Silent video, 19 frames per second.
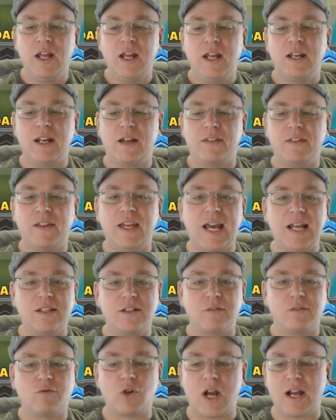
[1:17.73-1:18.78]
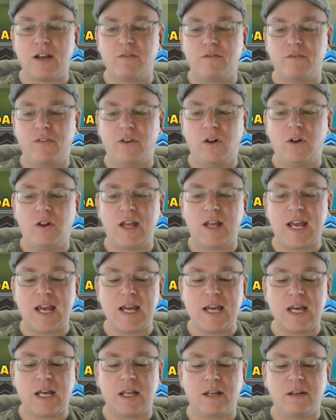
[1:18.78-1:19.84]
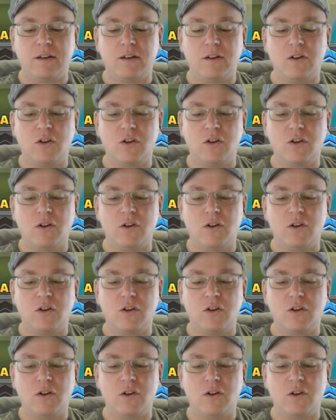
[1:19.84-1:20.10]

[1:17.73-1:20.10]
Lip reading: Now, the Gates of Dragonfall and